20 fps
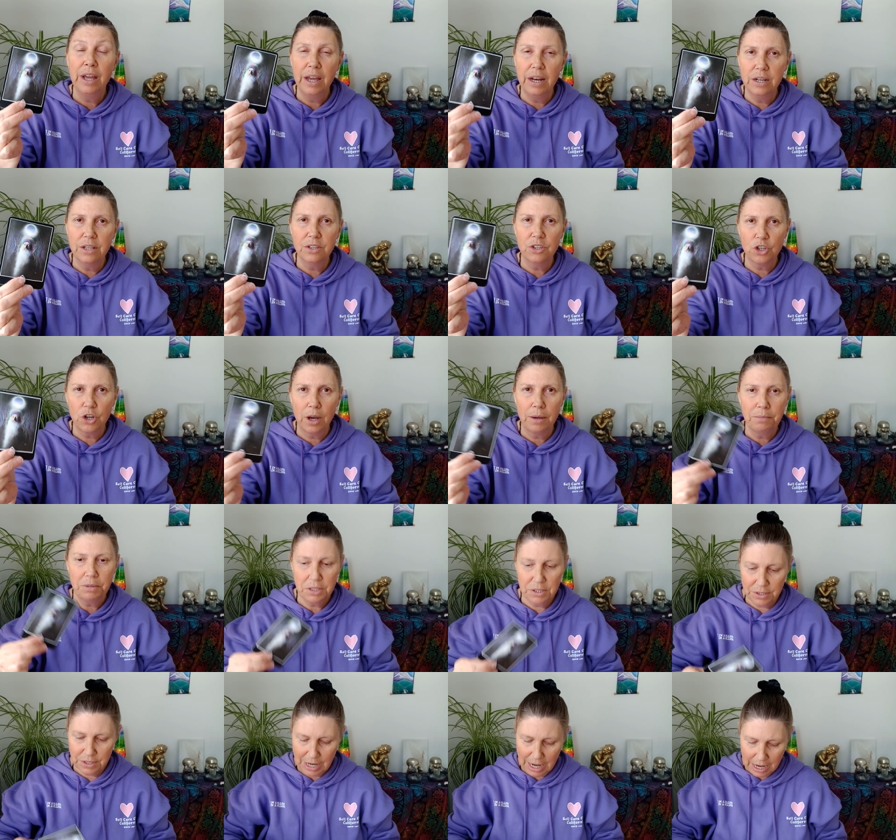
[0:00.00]
And it's time to
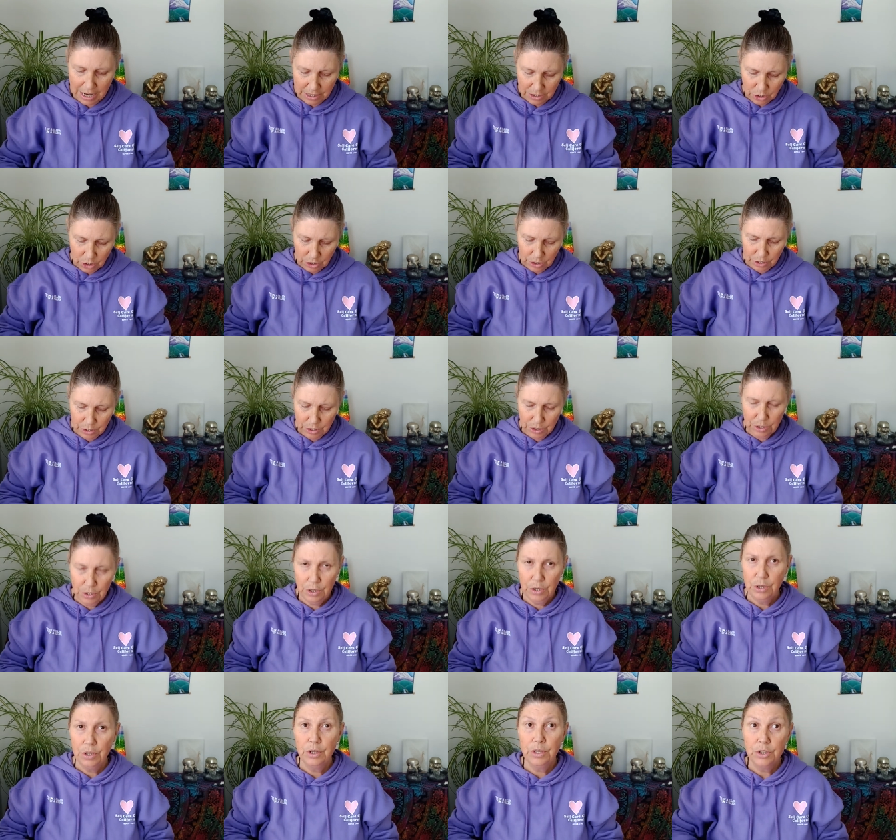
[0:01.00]
start.
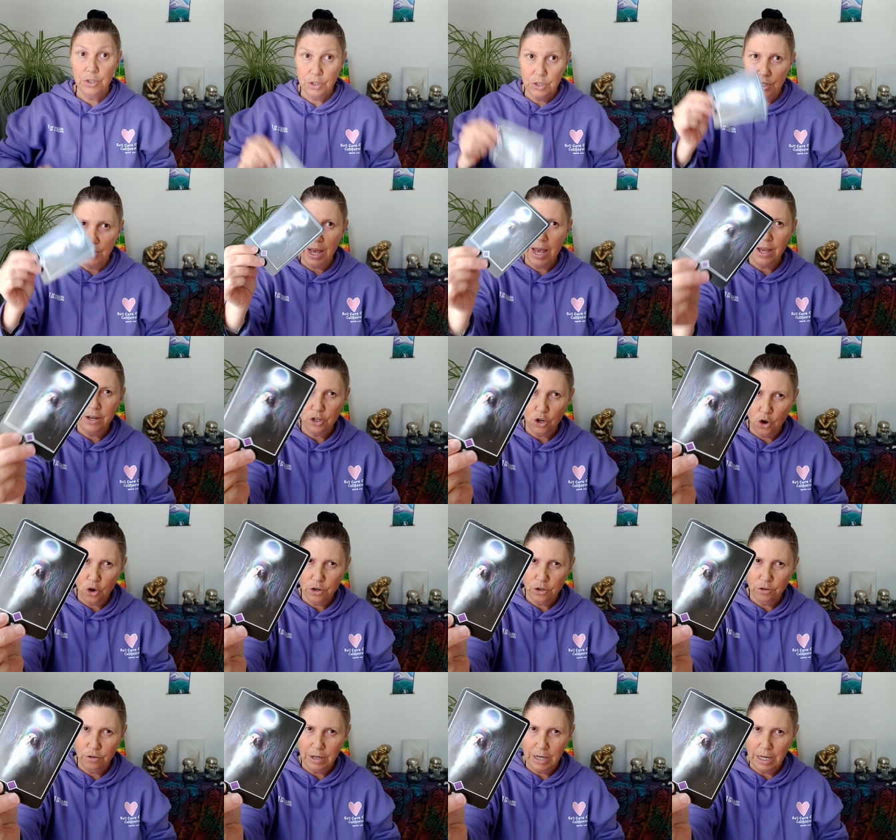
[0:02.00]
Start
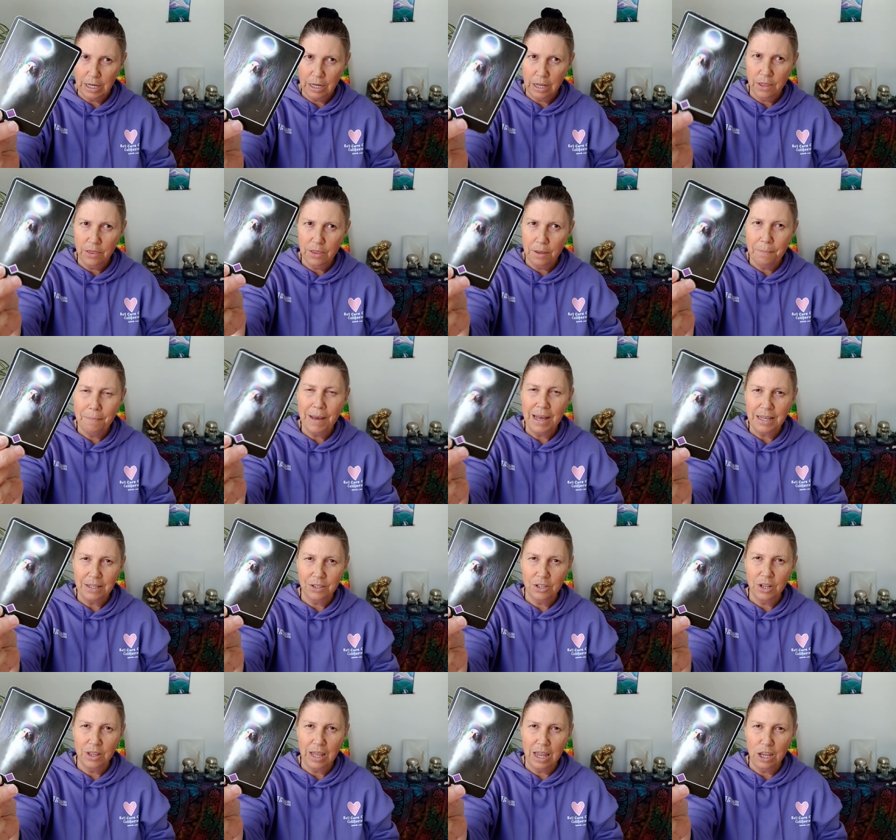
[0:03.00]
honoring the
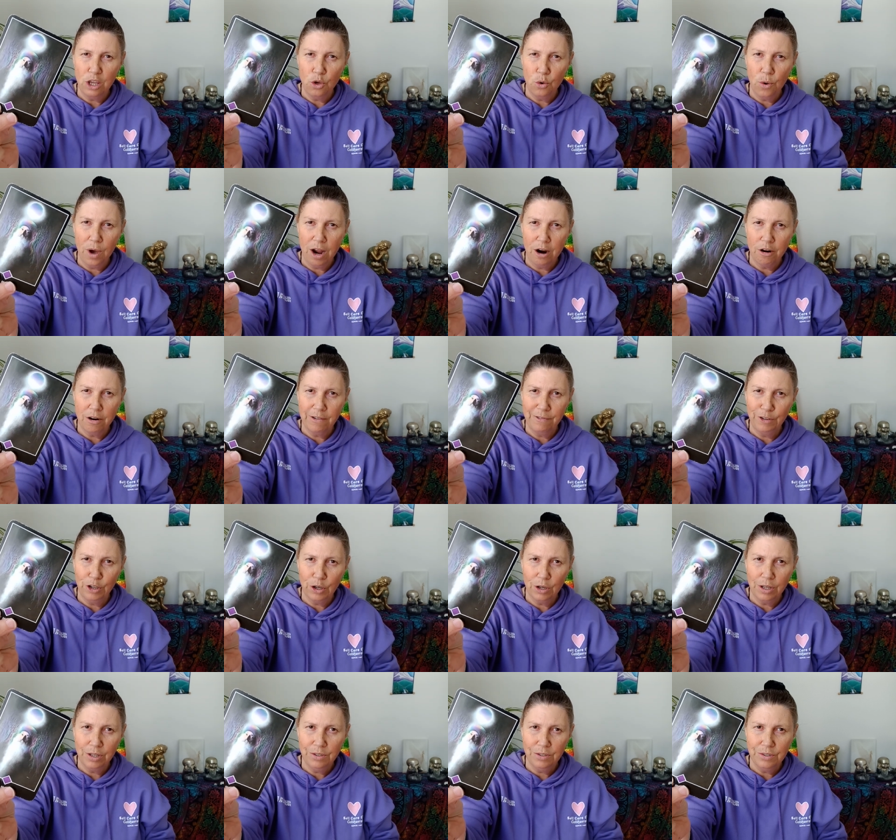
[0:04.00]
master that you are,
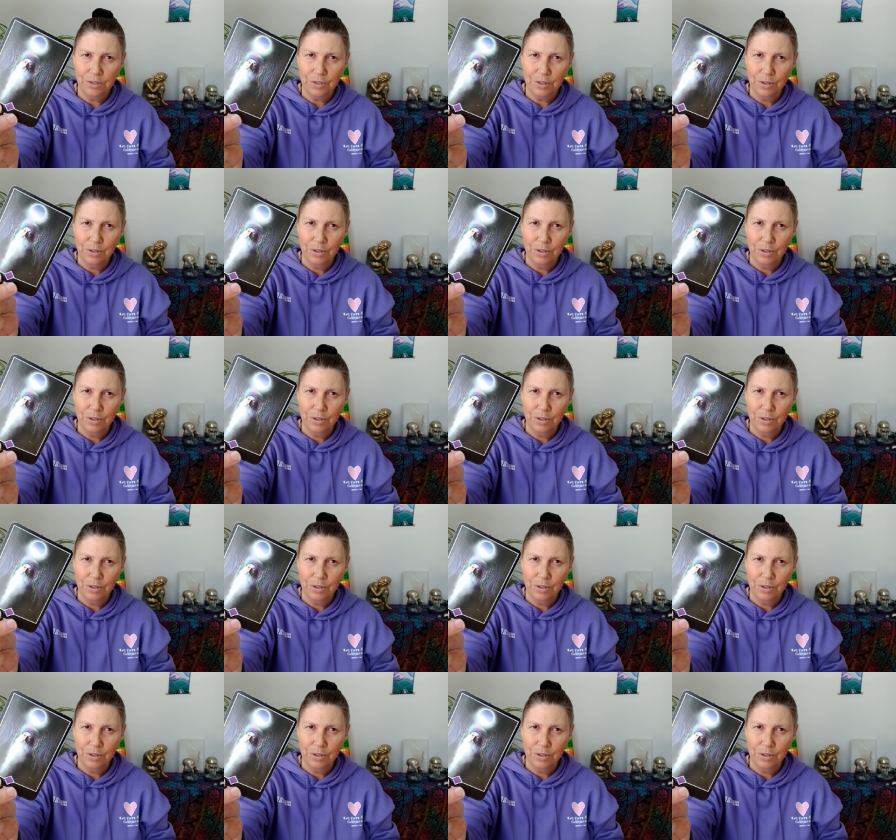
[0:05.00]
Ophiuchus.